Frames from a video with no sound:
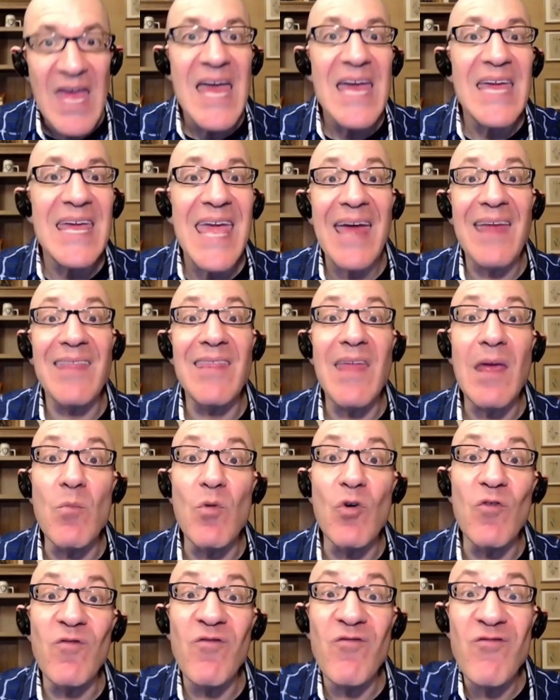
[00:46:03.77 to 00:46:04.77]
Can they
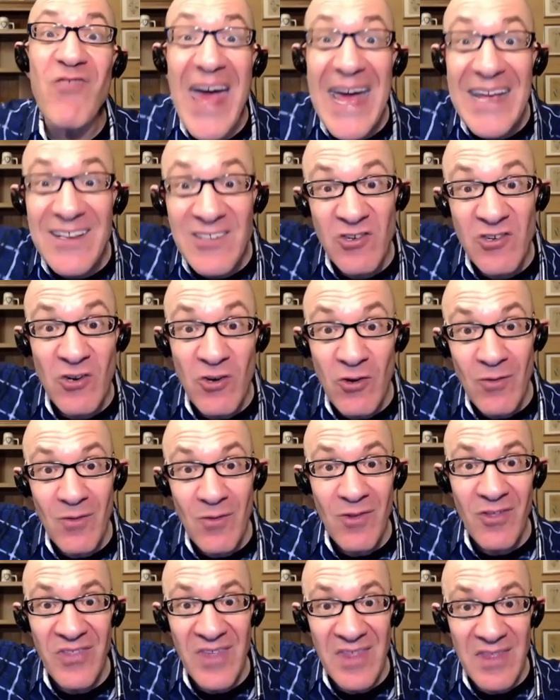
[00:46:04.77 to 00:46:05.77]
move faster
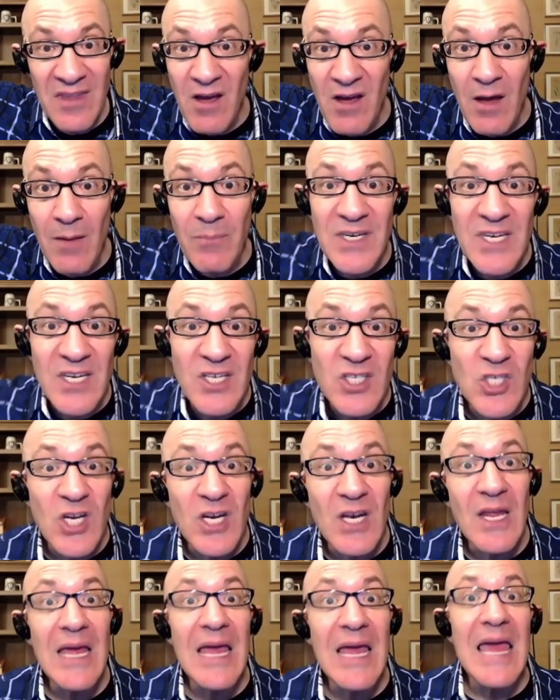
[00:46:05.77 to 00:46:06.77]
than the competition?
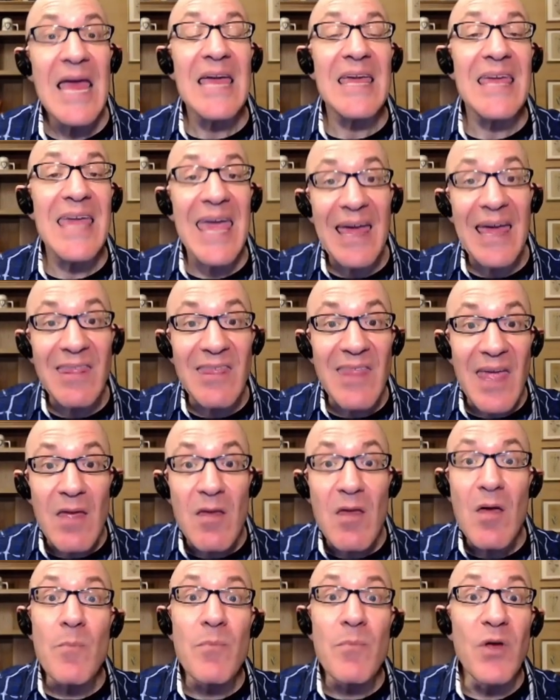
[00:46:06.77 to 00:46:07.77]
Can they
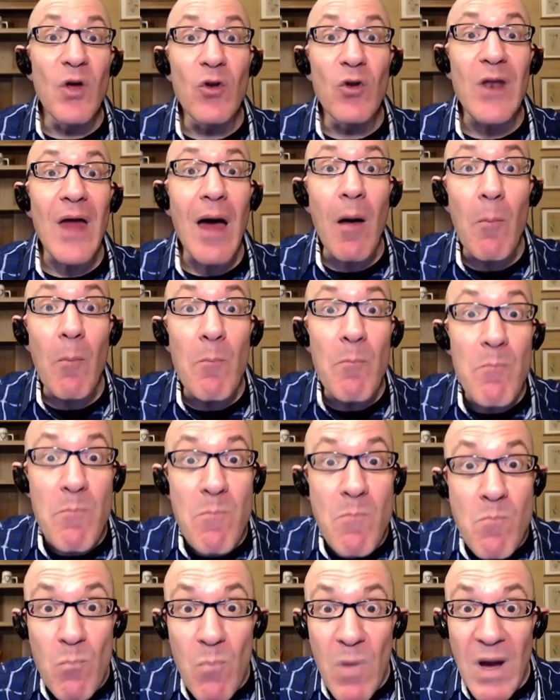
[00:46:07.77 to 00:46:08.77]
build a
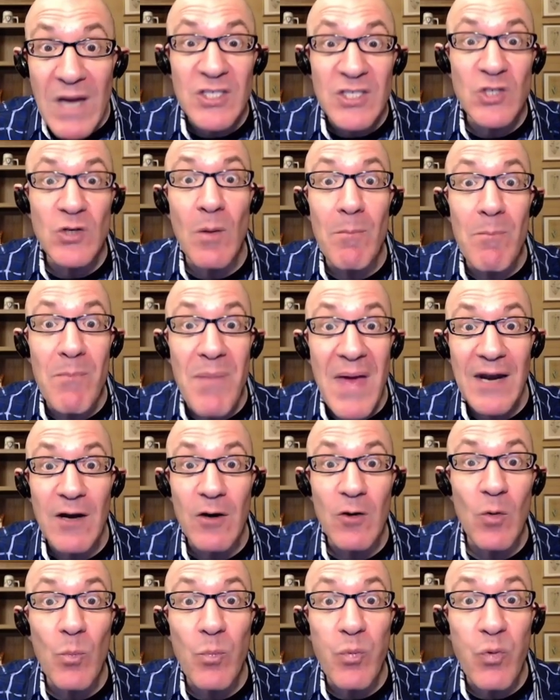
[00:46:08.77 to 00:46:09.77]
much better
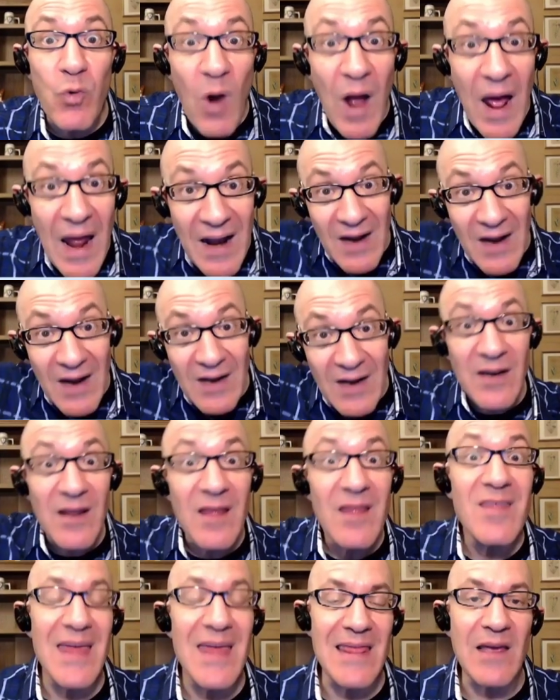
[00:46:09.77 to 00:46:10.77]
product
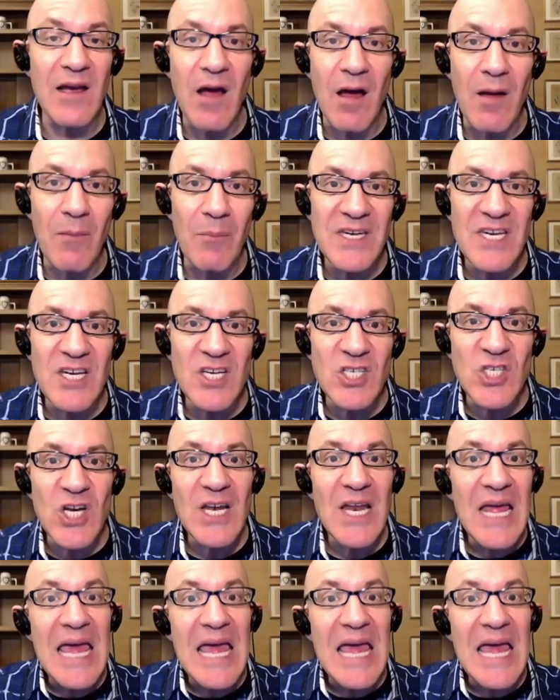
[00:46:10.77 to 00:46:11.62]
than the competition?